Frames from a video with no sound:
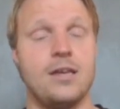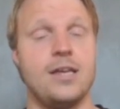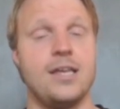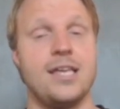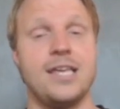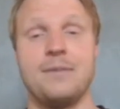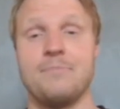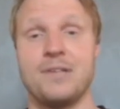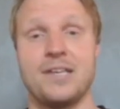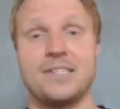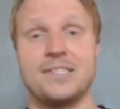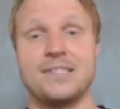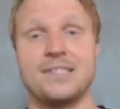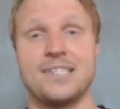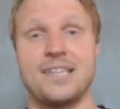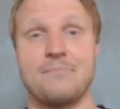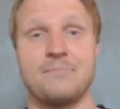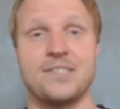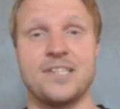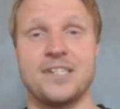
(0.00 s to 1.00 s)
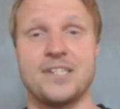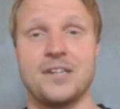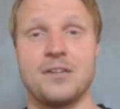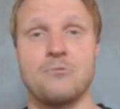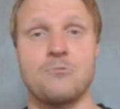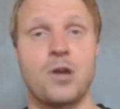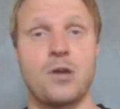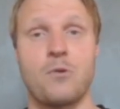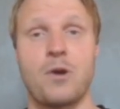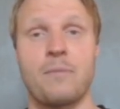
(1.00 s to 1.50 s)
He plays in the same position,
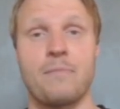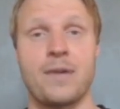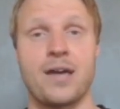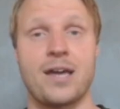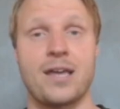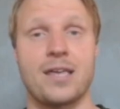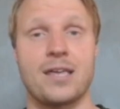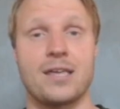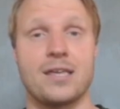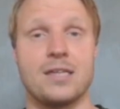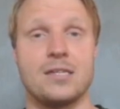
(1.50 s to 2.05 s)
right wing back.